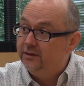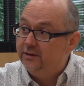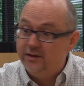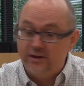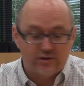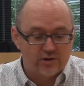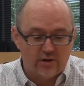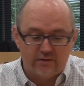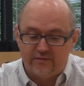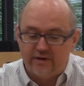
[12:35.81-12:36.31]

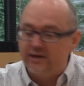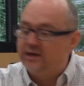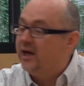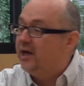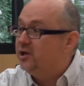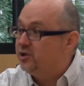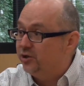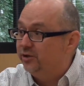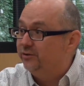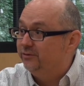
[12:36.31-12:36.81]
is on
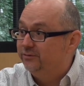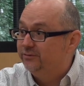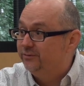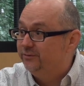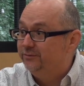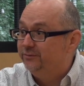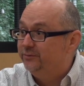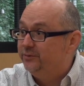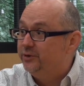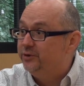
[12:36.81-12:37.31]
vacation
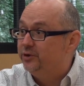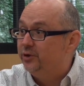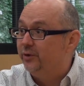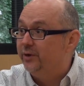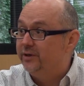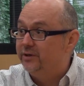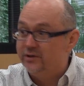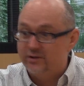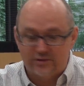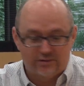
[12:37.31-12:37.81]

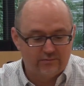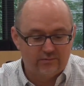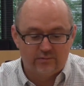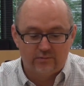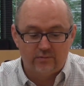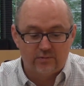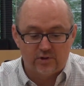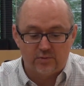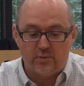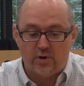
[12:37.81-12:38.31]
during this
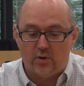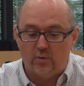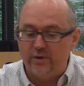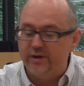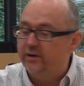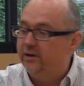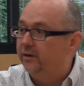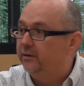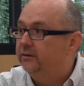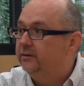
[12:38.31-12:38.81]
small
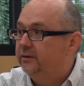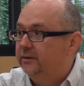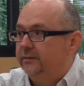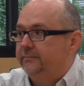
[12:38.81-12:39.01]
window.